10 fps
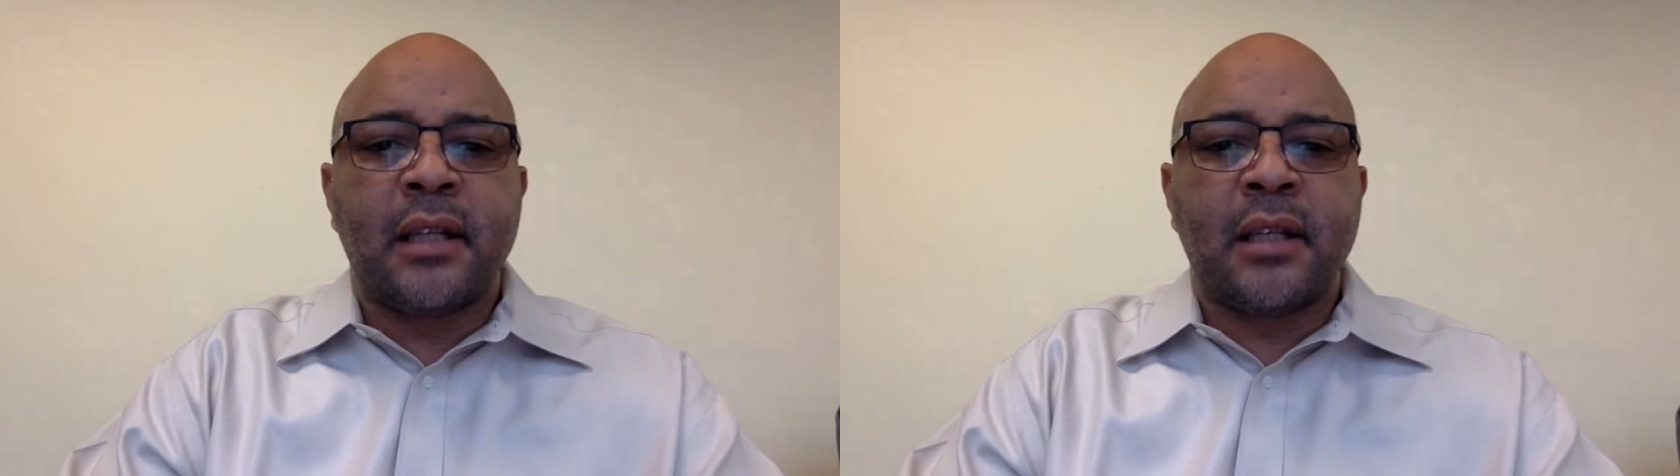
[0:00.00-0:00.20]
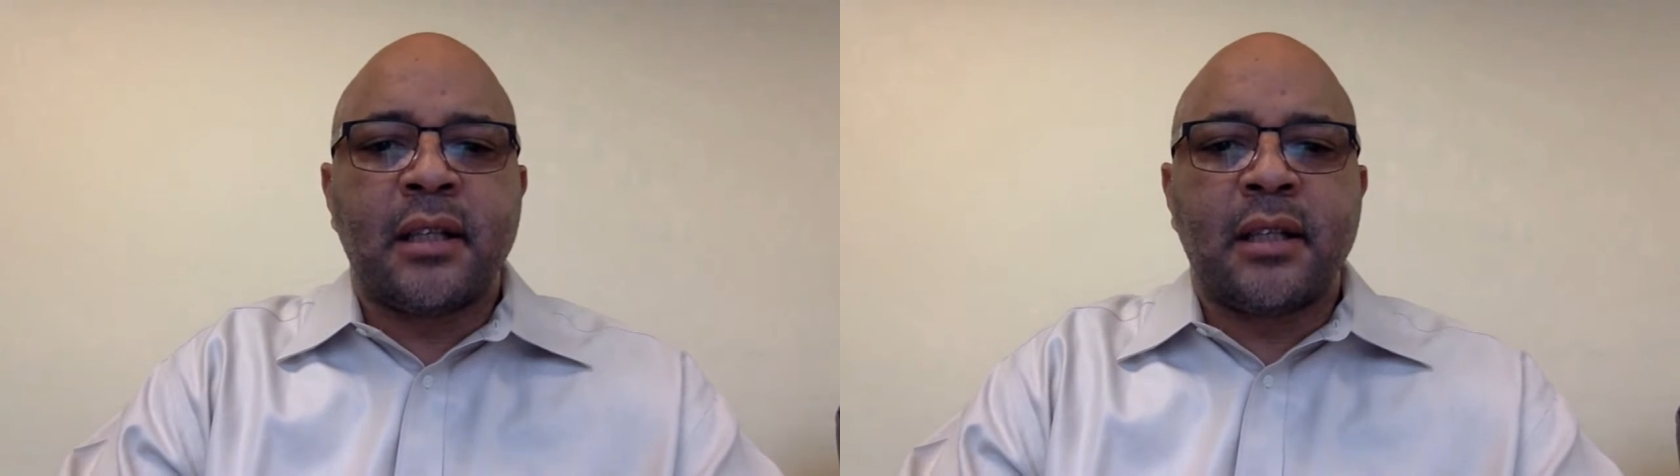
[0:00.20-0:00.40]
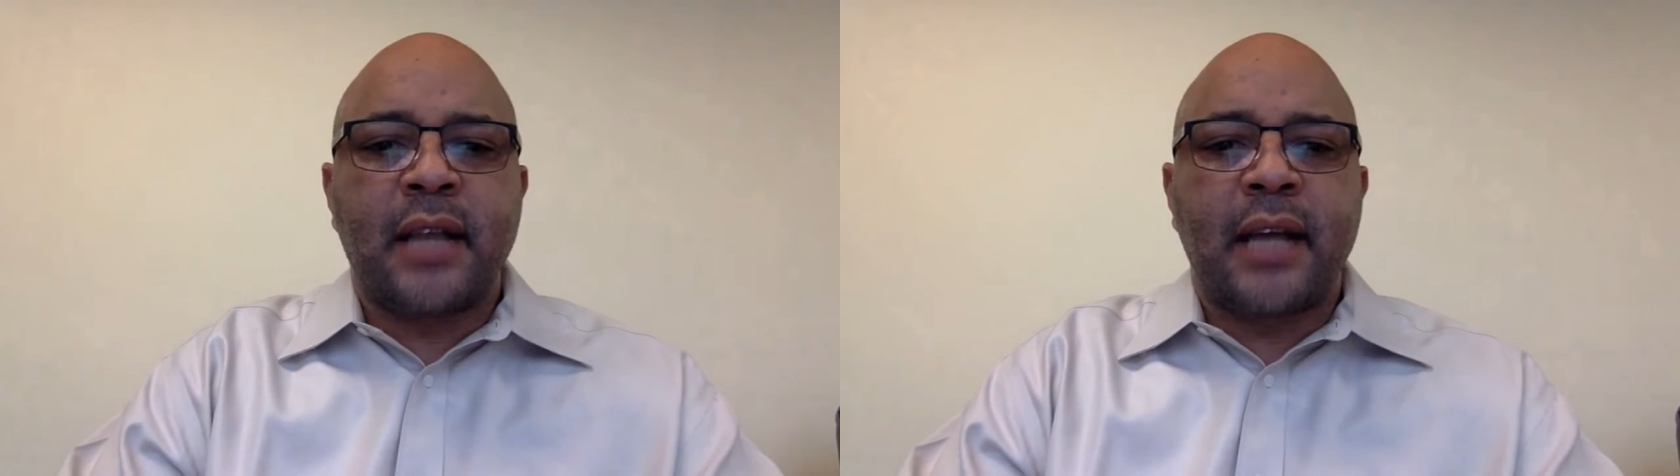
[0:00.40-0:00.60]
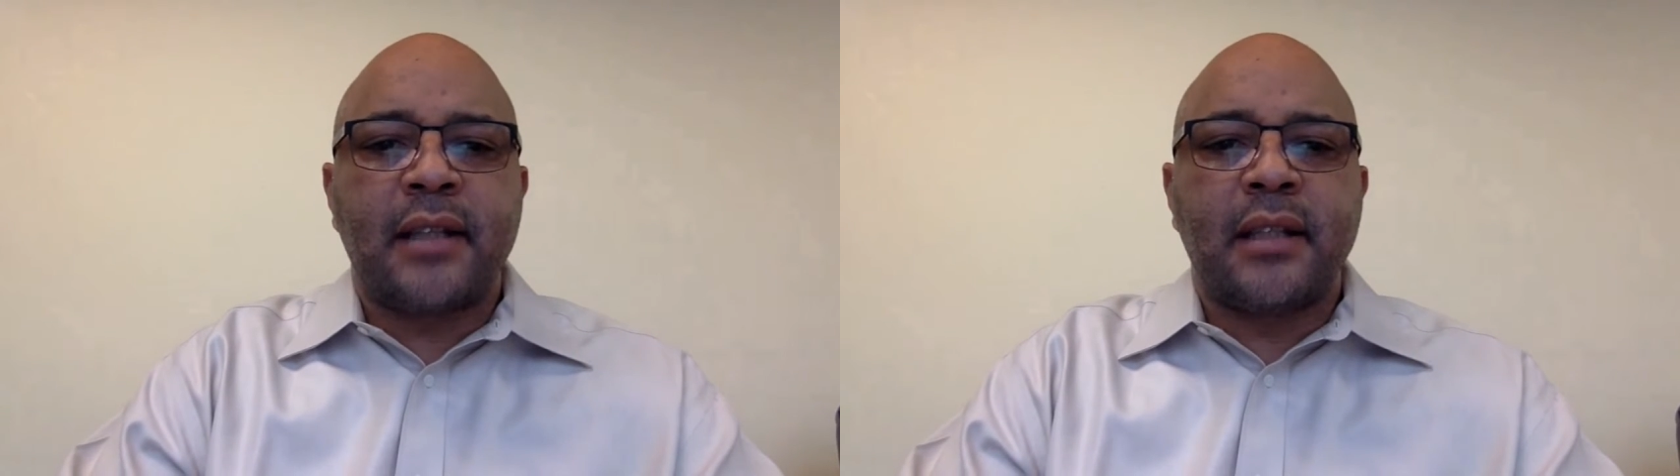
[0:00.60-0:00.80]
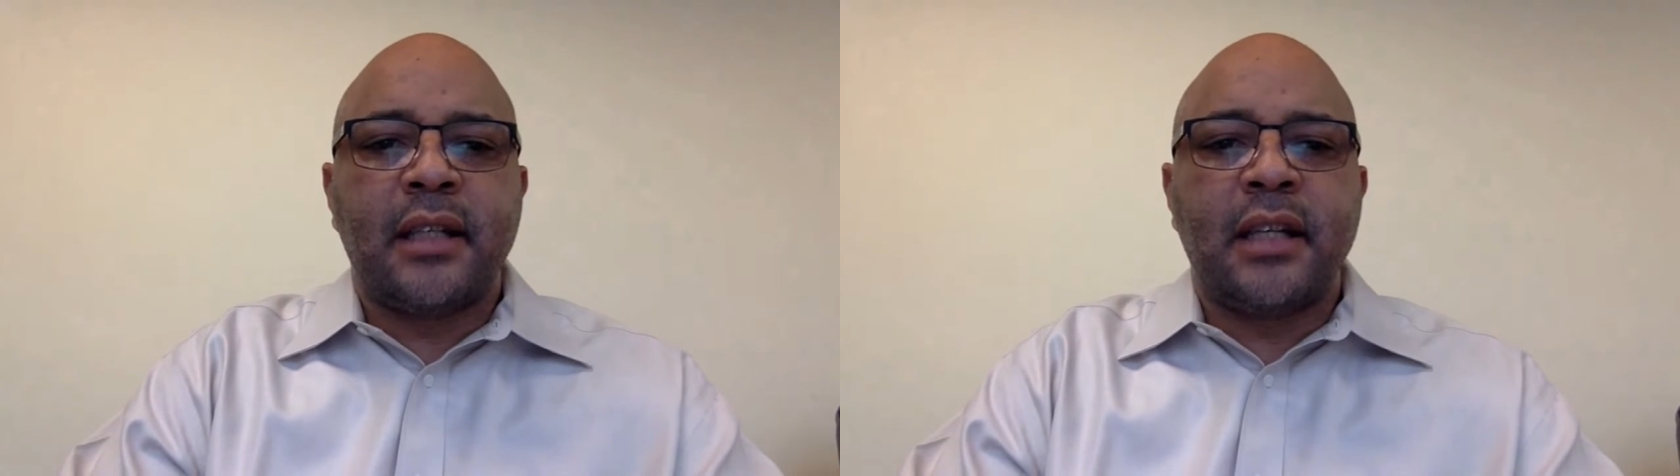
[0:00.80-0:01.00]
such
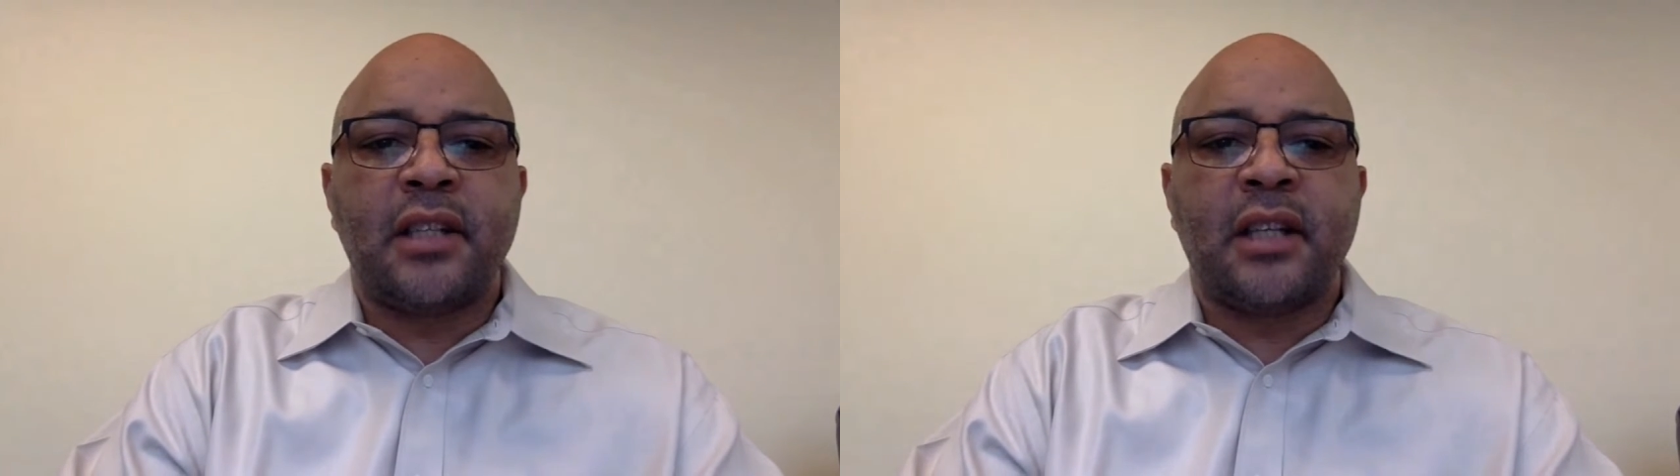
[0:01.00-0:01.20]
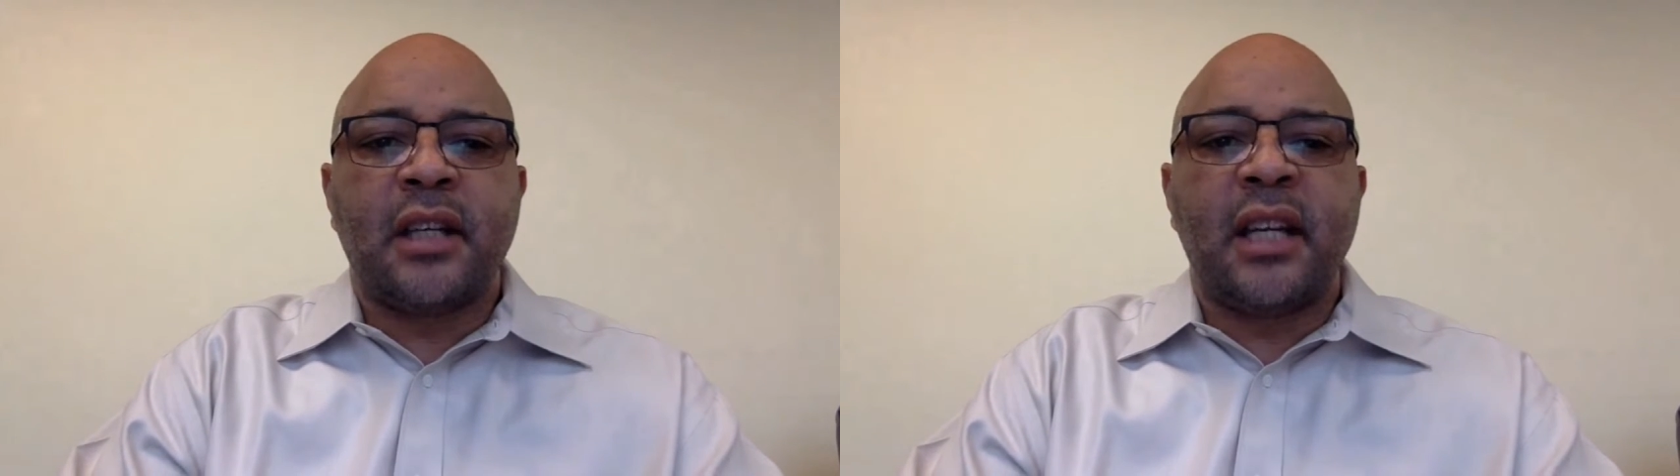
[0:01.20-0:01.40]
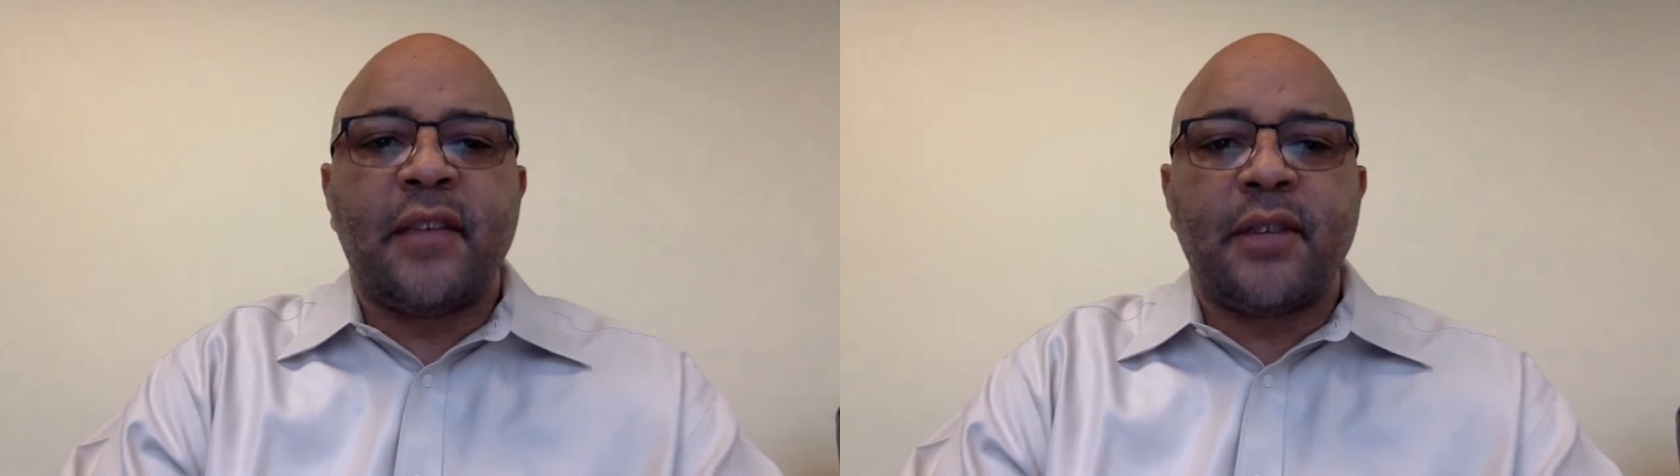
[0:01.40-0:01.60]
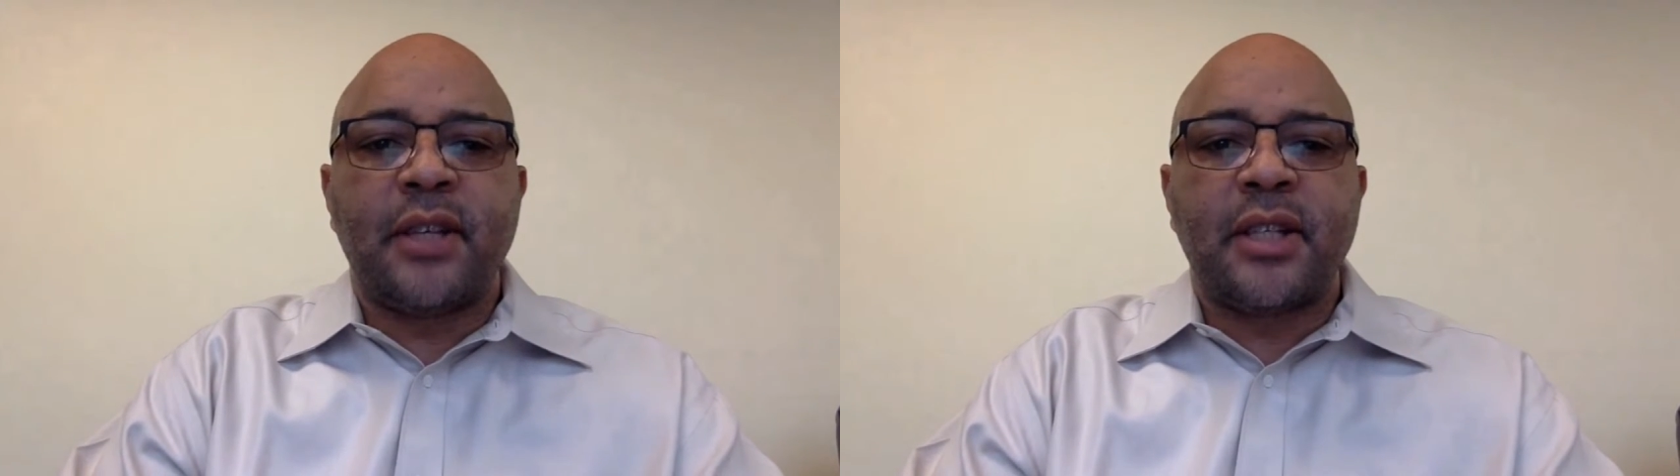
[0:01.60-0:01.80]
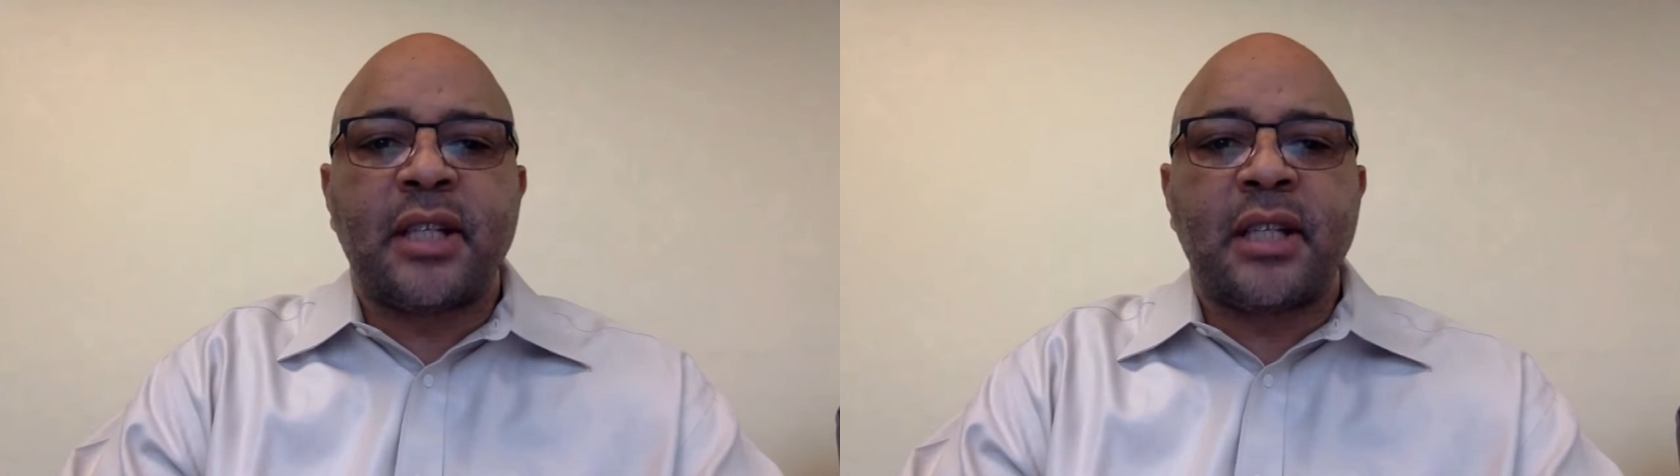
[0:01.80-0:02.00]
as the need to leverage